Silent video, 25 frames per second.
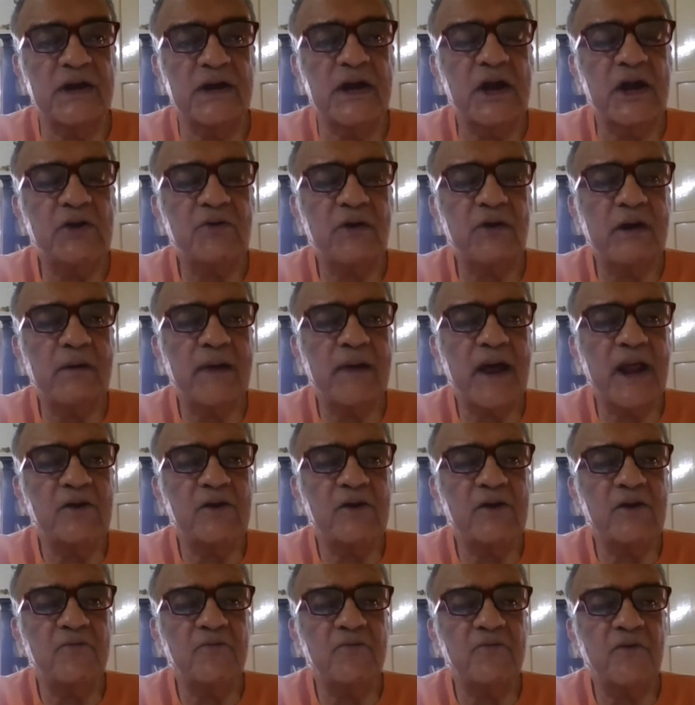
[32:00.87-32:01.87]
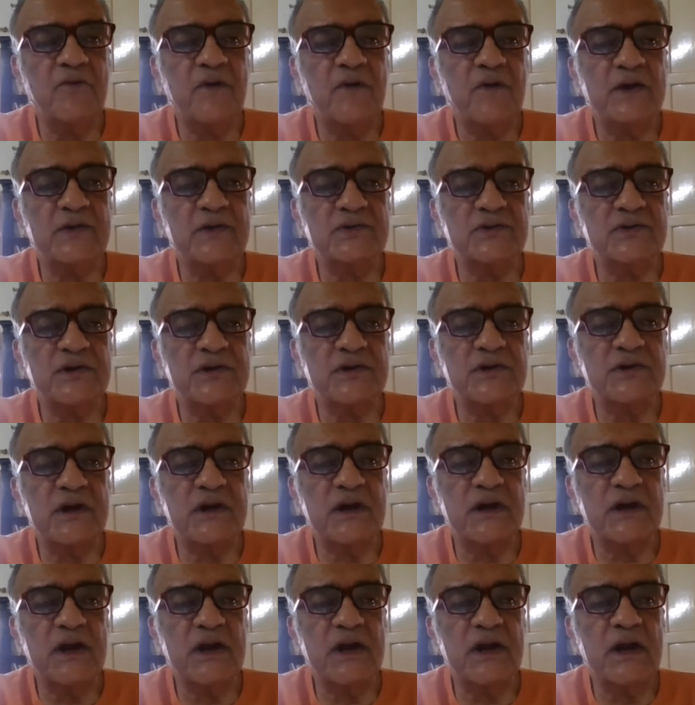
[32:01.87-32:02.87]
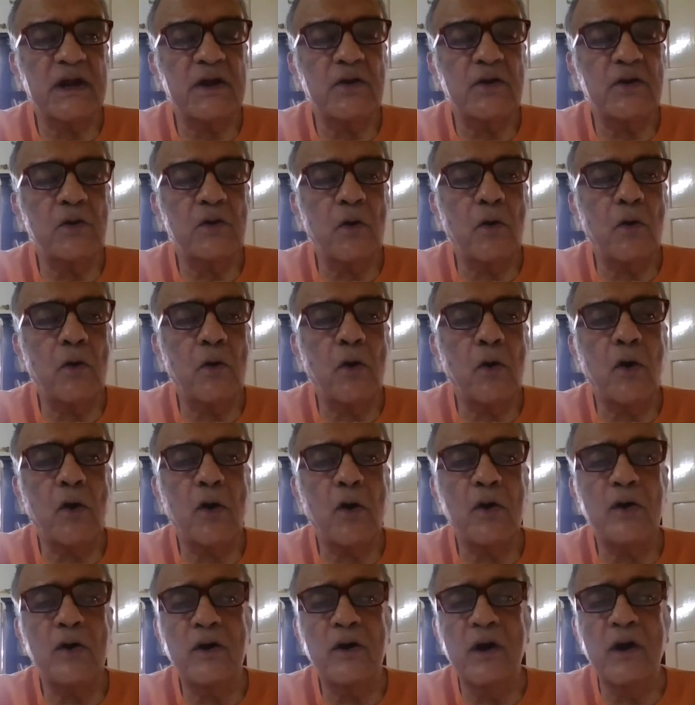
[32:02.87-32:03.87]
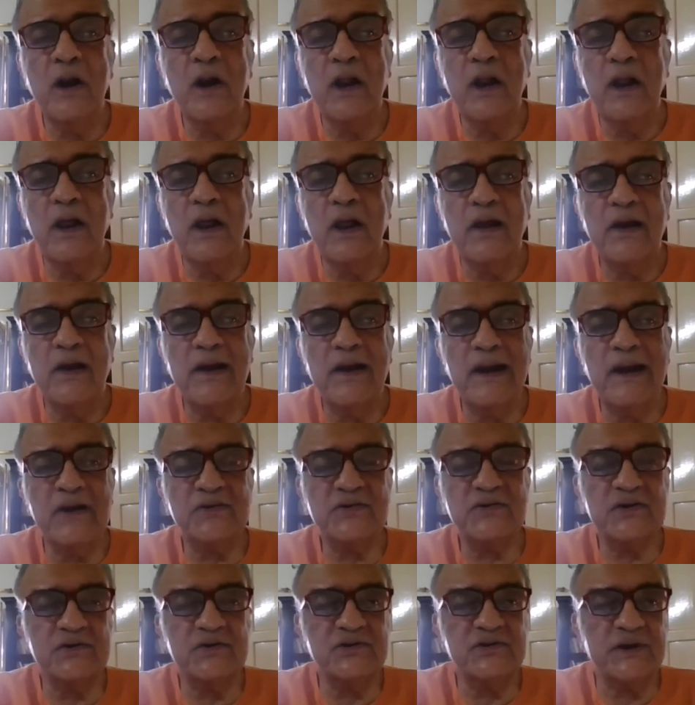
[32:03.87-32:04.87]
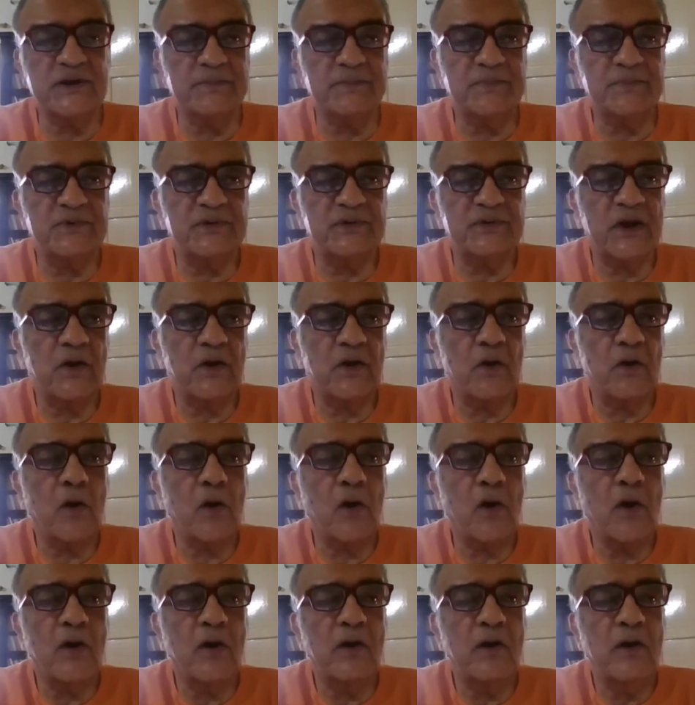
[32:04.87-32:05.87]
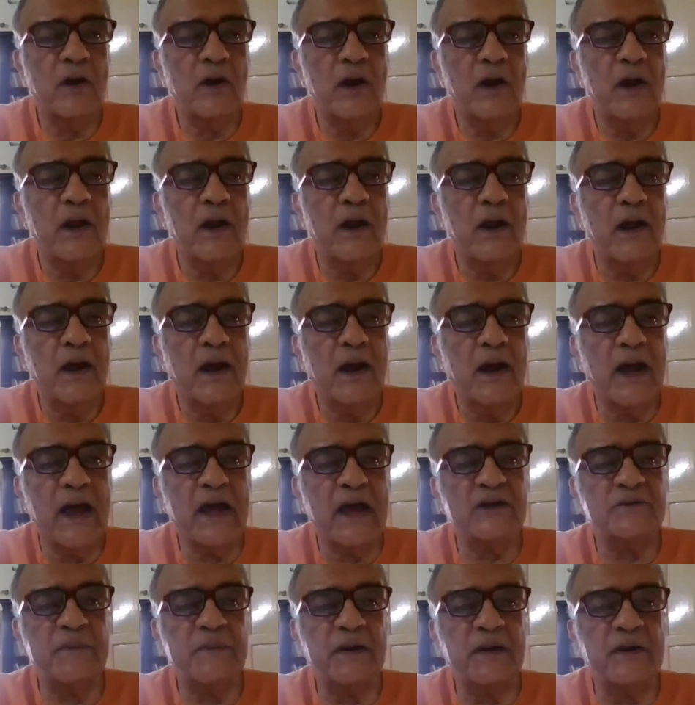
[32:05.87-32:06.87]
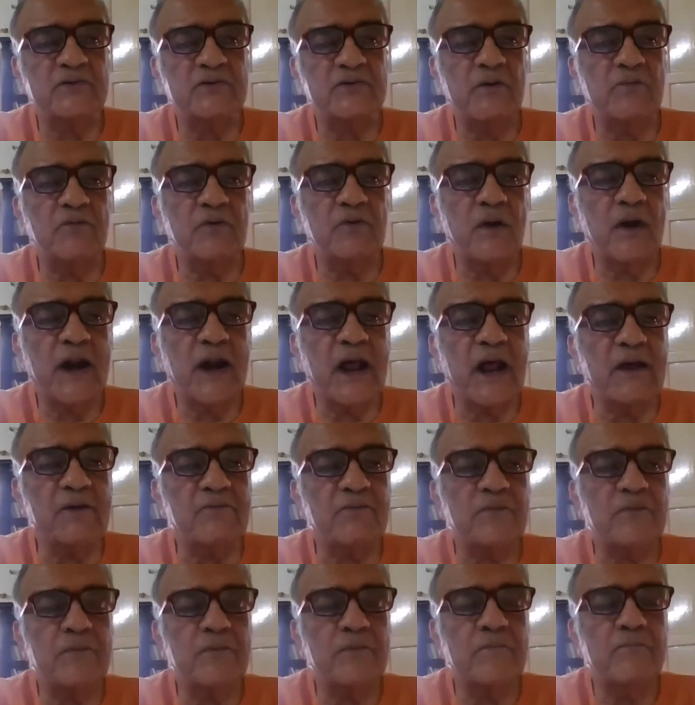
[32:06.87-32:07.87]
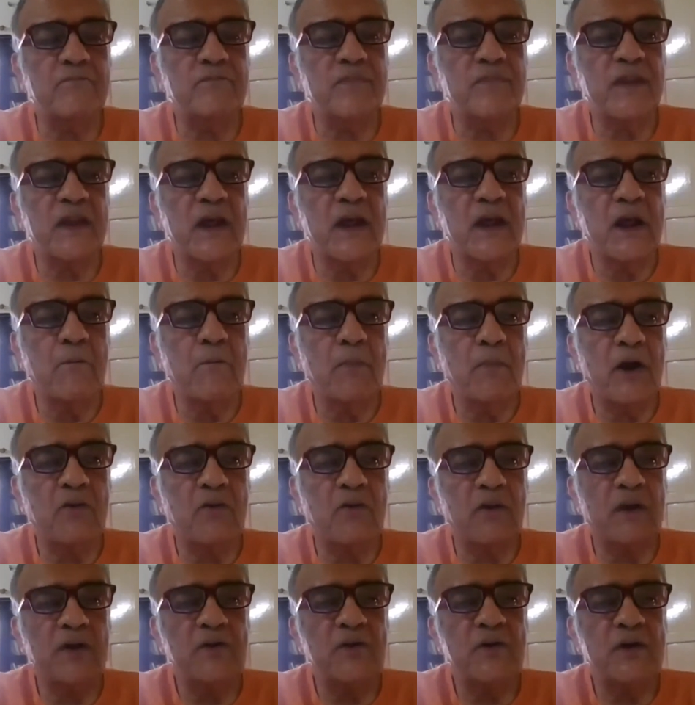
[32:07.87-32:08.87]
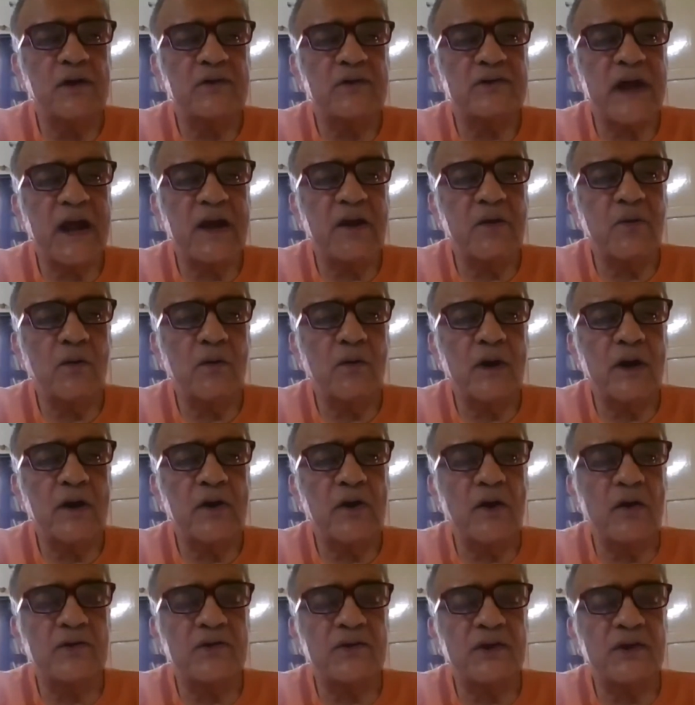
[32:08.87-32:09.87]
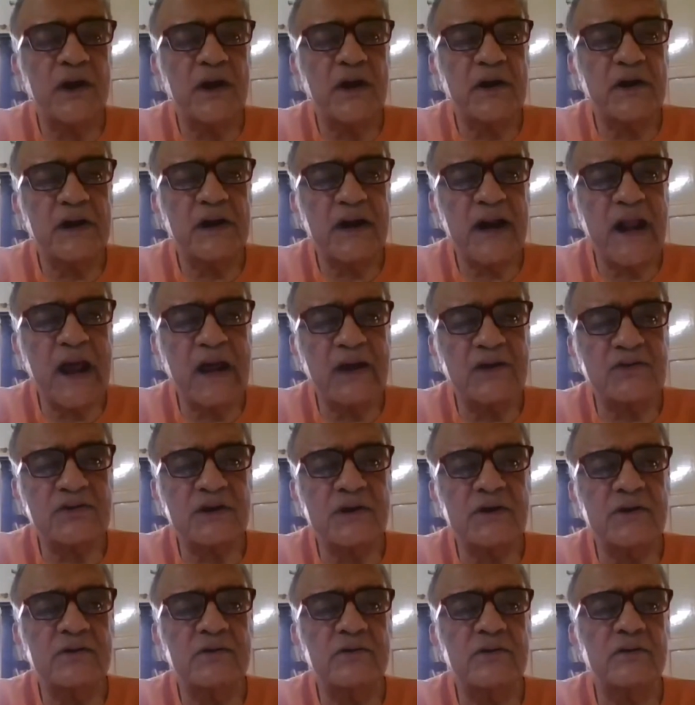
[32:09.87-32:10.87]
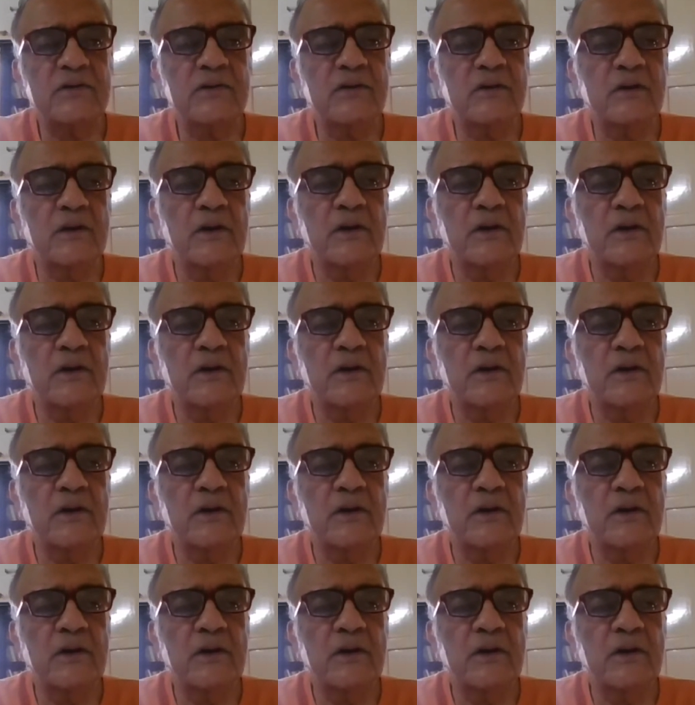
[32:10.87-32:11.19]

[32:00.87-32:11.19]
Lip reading: it will manifest in all relationships and all aspects of your life. But when you decide only on certain actions